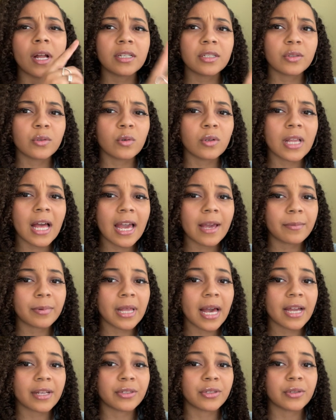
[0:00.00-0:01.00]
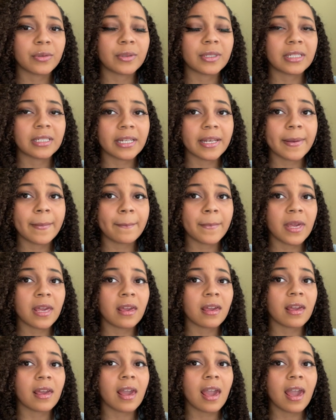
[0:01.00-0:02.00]
school I applied to sent
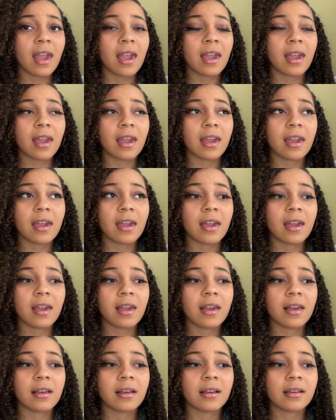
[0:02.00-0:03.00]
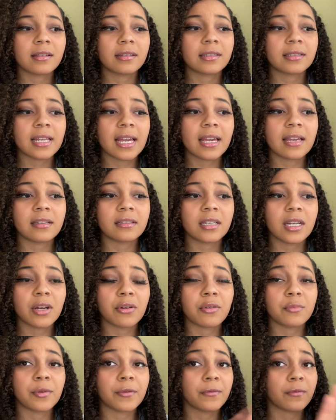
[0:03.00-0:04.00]
me a
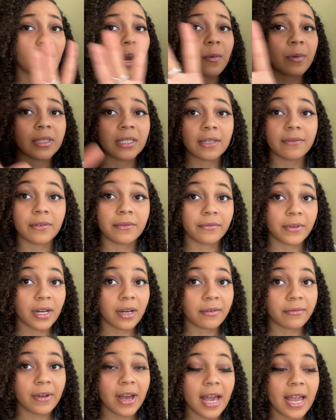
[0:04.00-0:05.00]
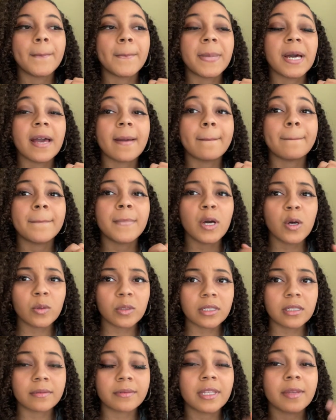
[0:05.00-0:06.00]
secondary before I was even verified, but
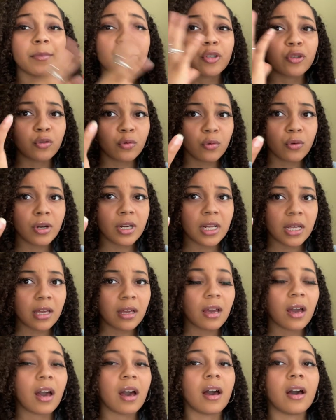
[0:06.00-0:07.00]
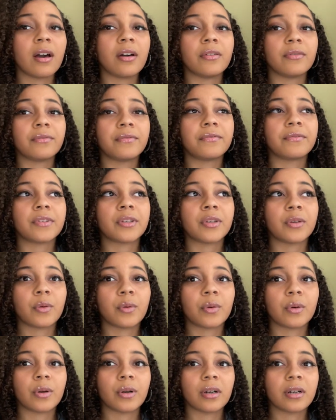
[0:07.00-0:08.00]
the majority of
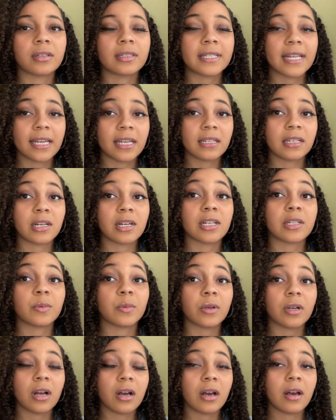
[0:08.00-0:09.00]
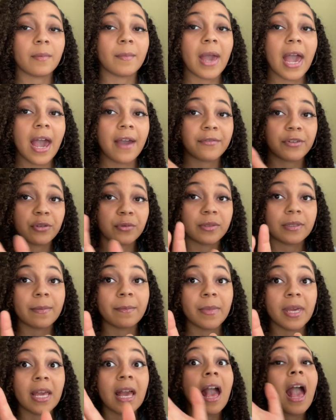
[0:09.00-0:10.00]
your secondaries will come after you
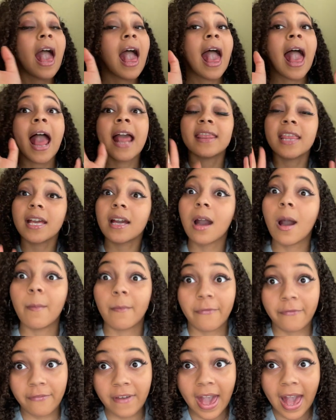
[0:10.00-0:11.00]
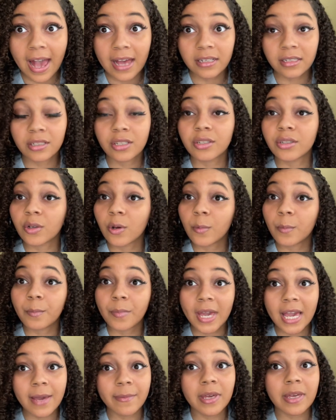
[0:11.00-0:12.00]
submit, and they come fast, so
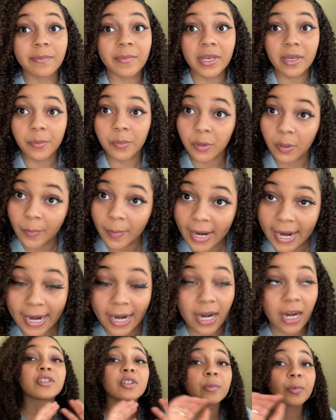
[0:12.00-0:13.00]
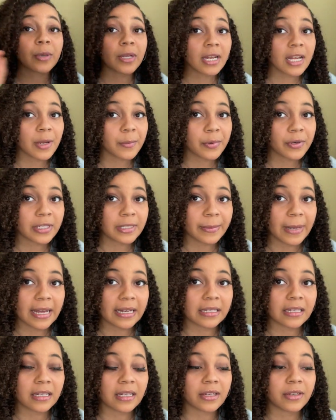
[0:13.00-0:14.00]
baby, be prepared. To put it in
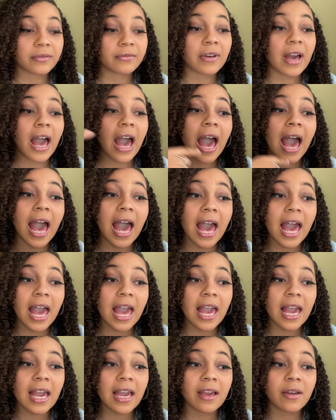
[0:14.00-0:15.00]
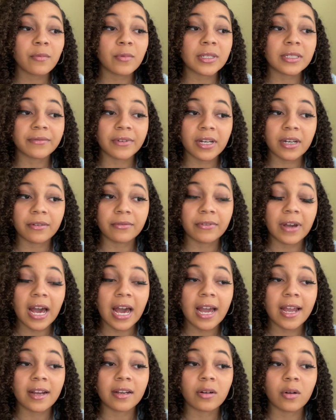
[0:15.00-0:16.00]
perspective, I was
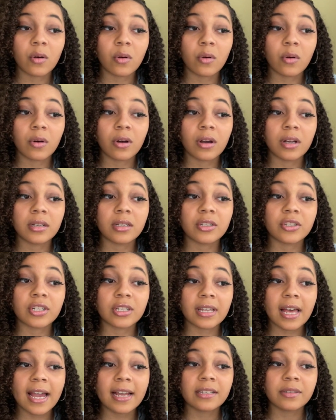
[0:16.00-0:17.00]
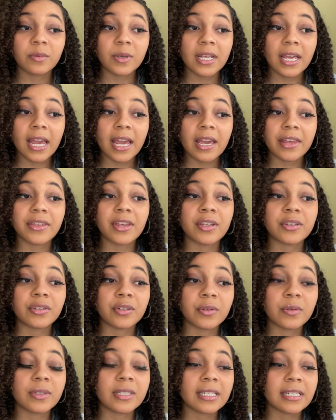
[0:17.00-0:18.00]
verified on July 28th at
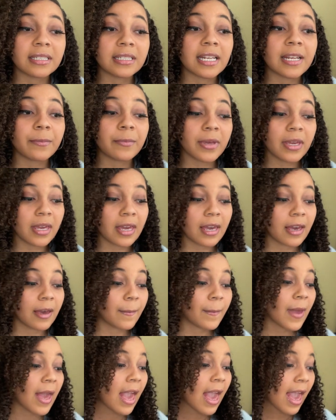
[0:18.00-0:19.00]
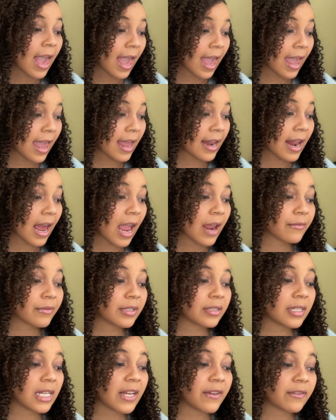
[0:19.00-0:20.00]
2:16 p.m. and I
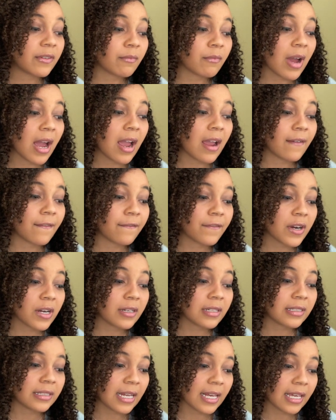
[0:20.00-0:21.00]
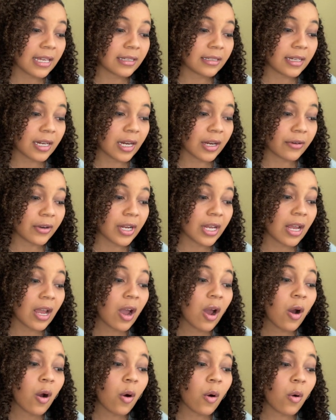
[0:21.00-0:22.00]
received my first secondary
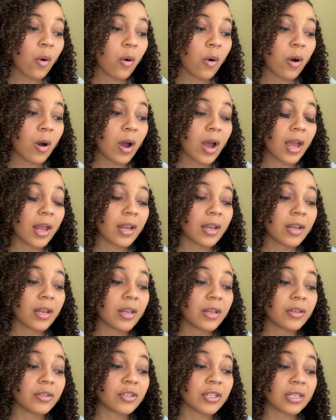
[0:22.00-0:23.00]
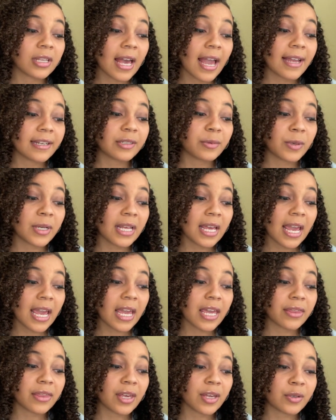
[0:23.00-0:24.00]
on July
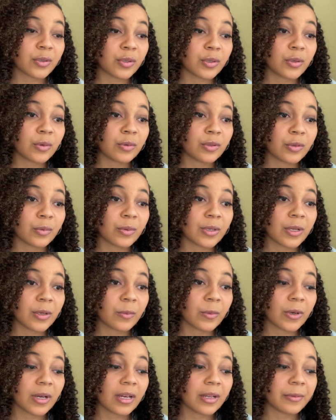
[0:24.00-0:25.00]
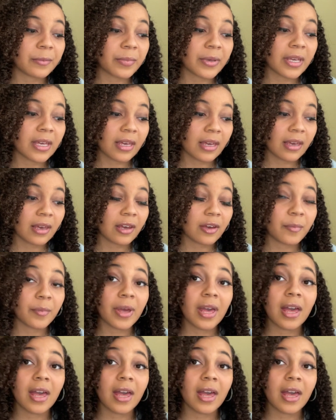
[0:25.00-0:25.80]
28th at 2:21 p.m.